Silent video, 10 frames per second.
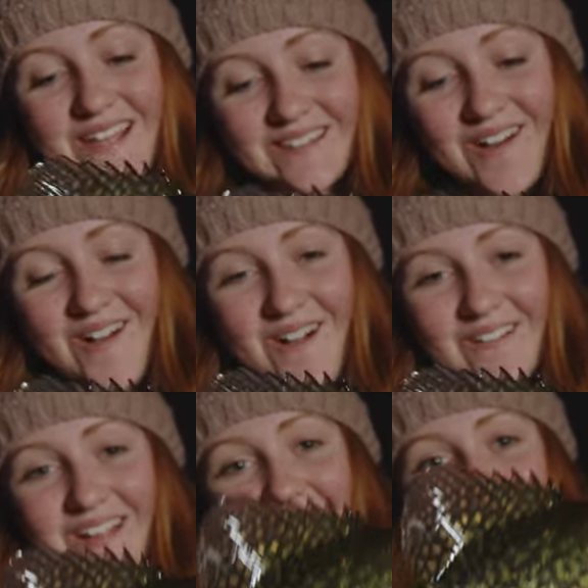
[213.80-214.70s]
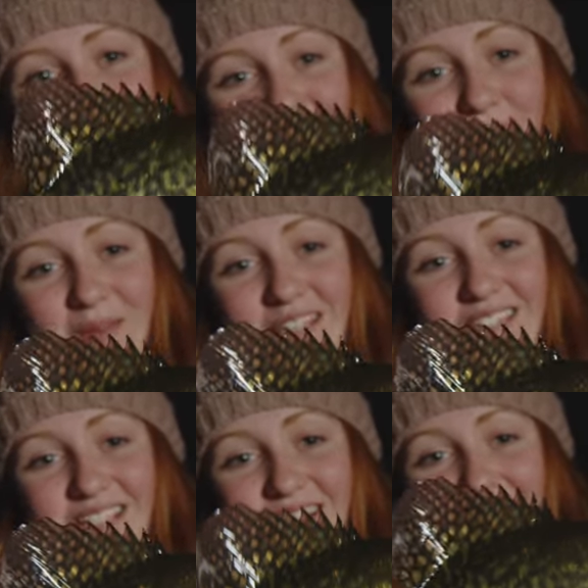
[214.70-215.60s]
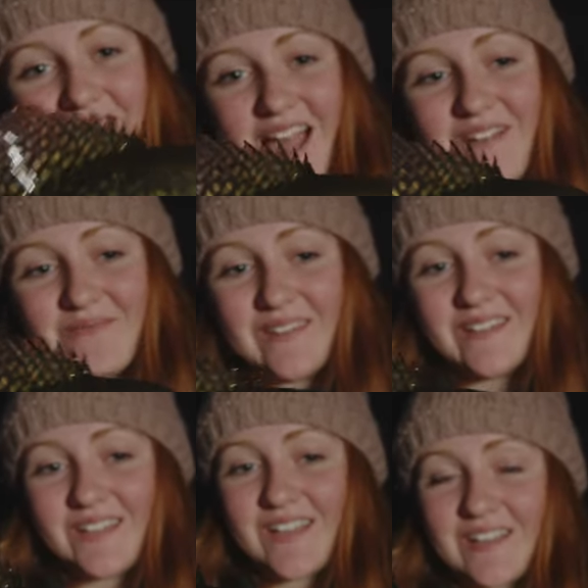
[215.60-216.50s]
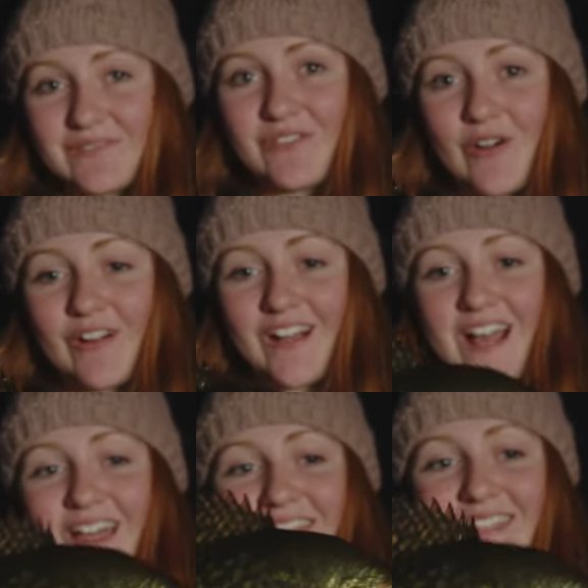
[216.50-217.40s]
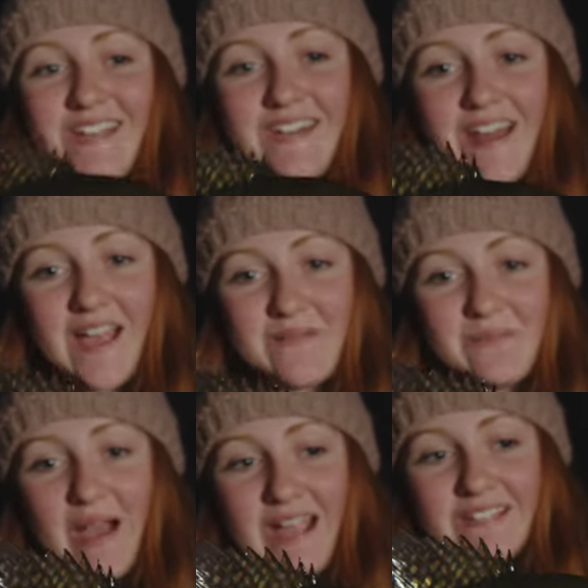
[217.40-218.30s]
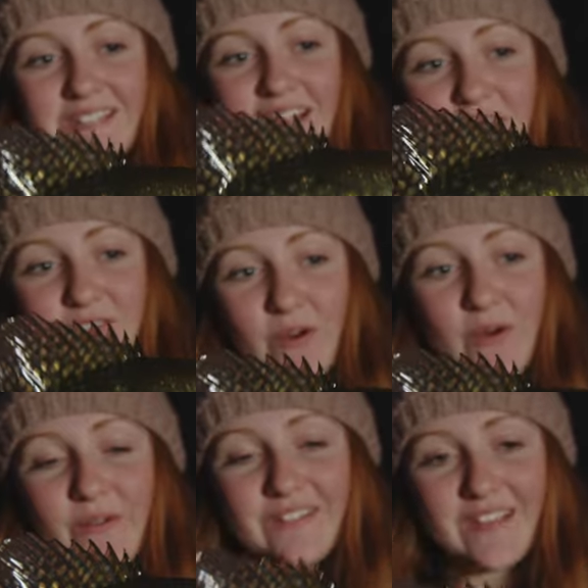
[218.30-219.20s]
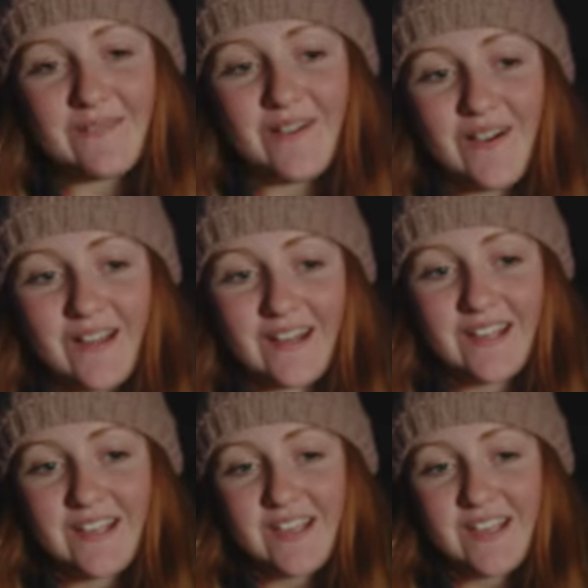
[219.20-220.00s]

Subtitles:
long. The species we have been looking for, the night bite turns him on.